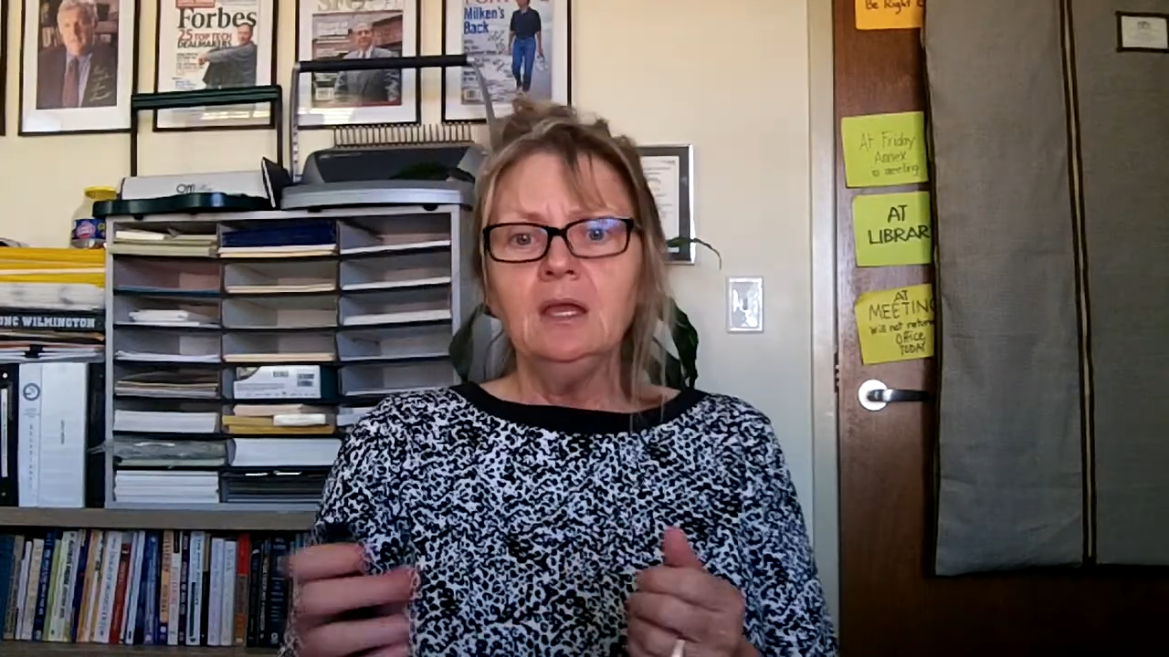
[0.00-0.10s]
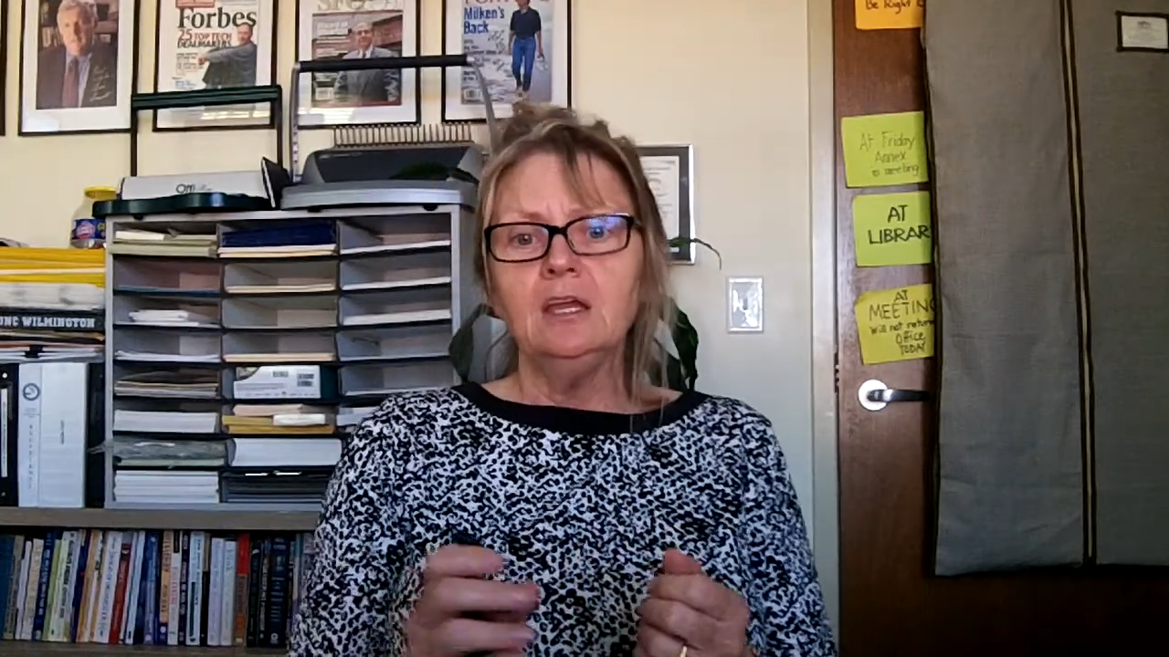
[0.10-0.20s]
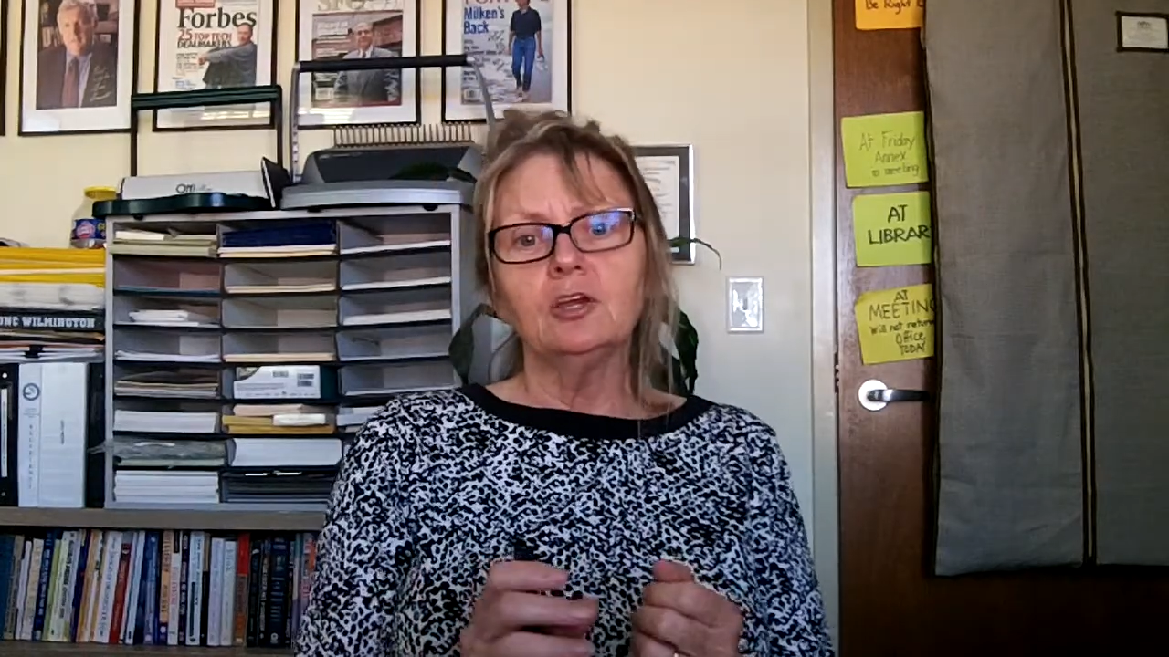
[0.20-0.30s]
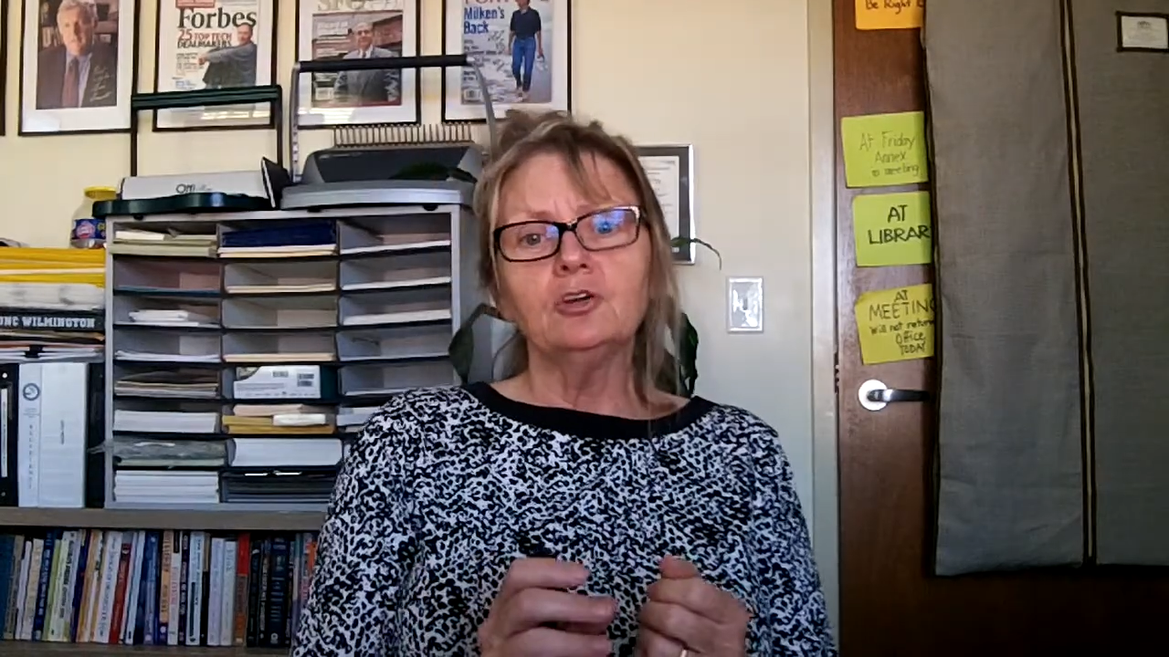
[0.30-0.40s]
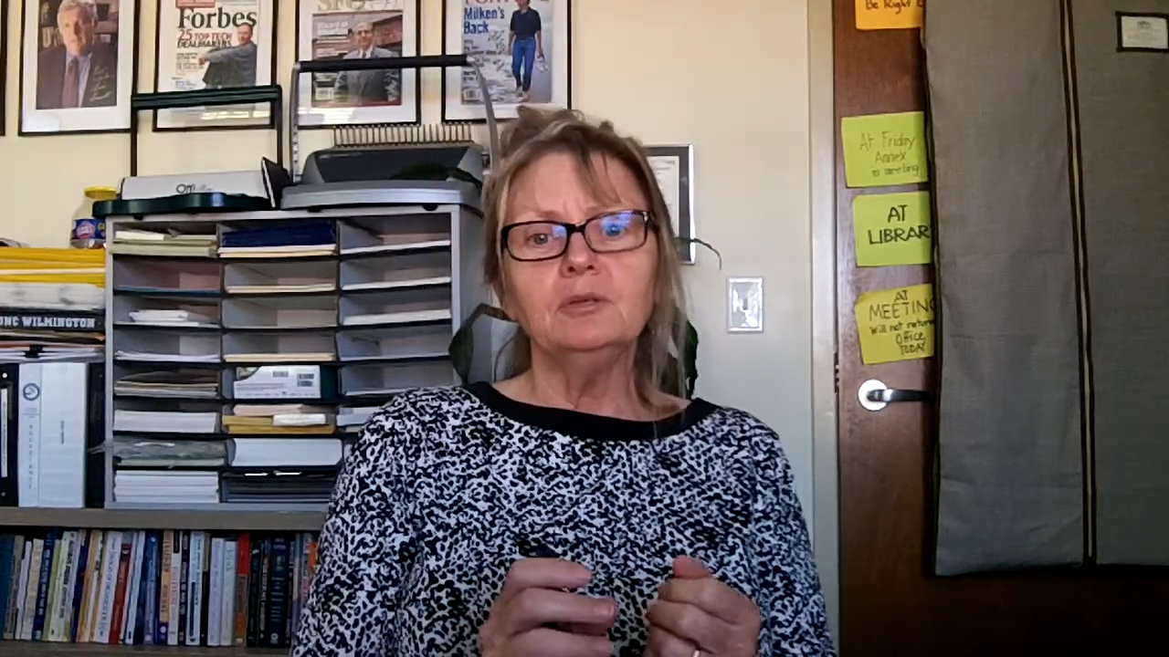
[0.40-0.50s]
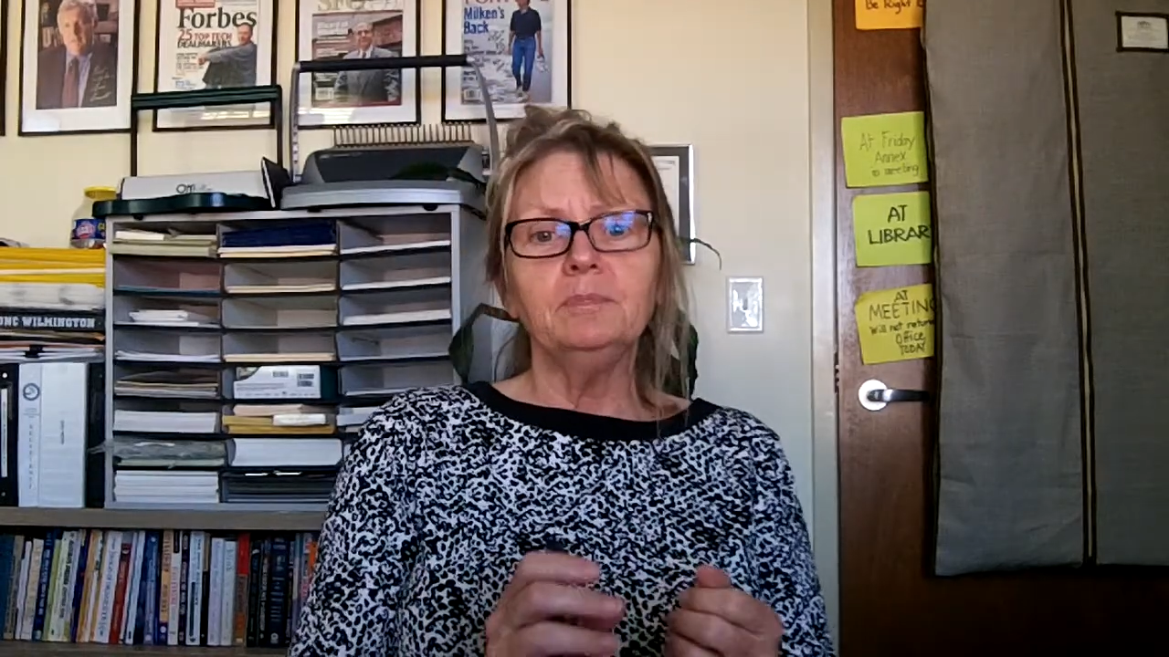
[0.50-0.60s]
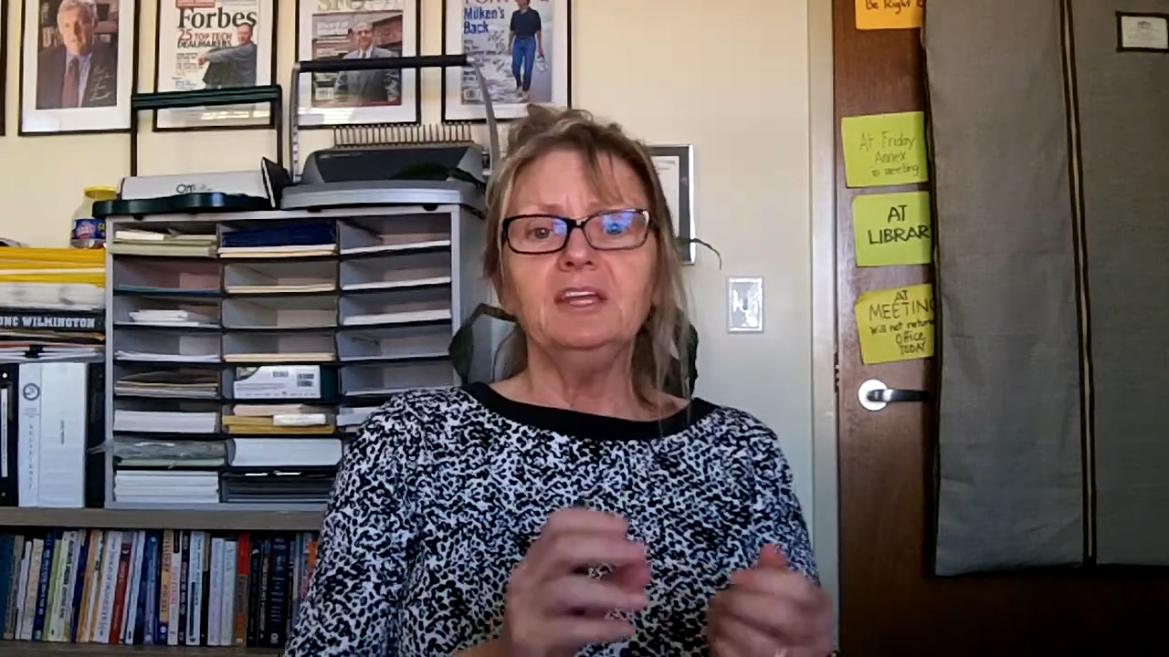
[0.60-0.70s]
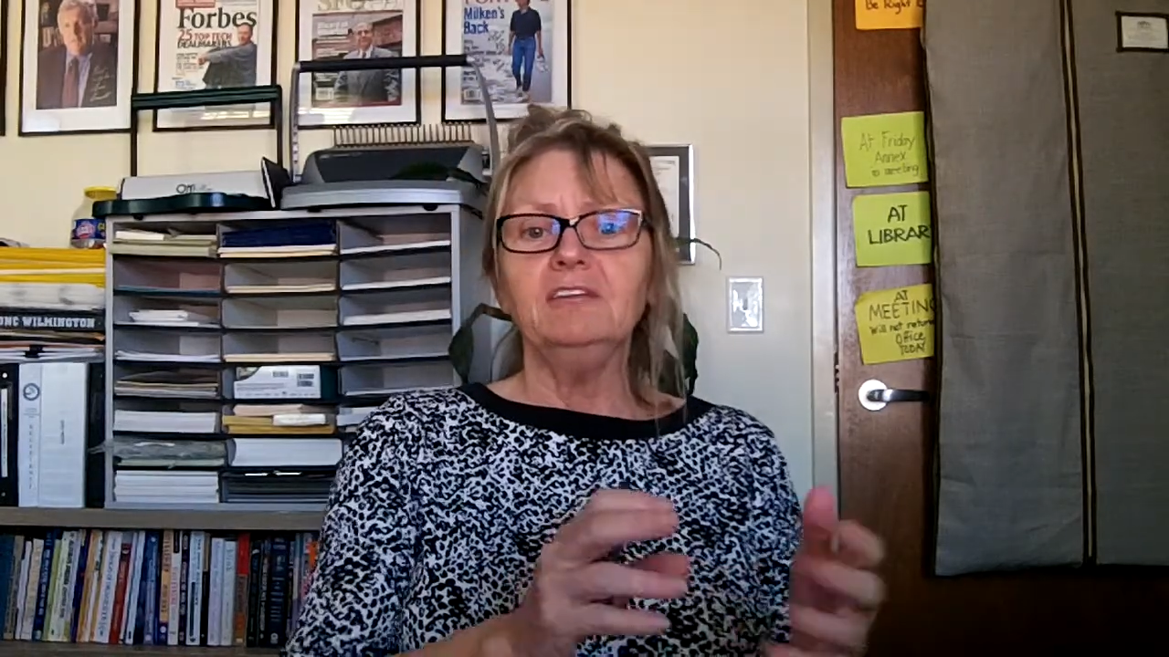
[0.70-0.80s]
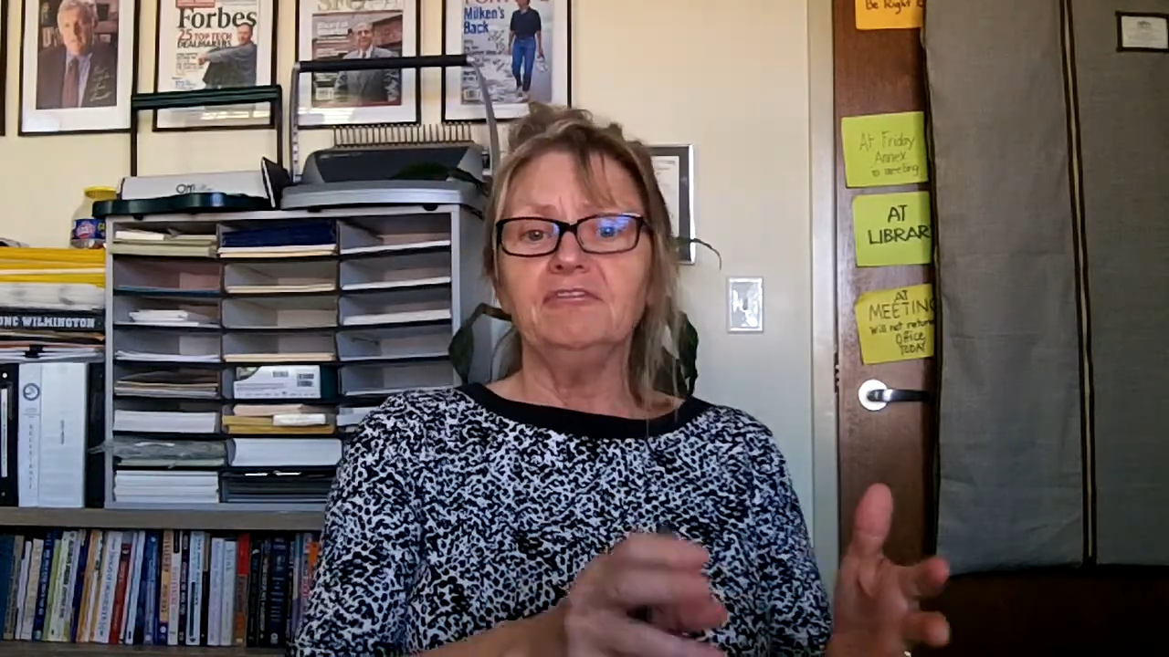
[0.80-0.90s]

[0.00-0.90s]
It could be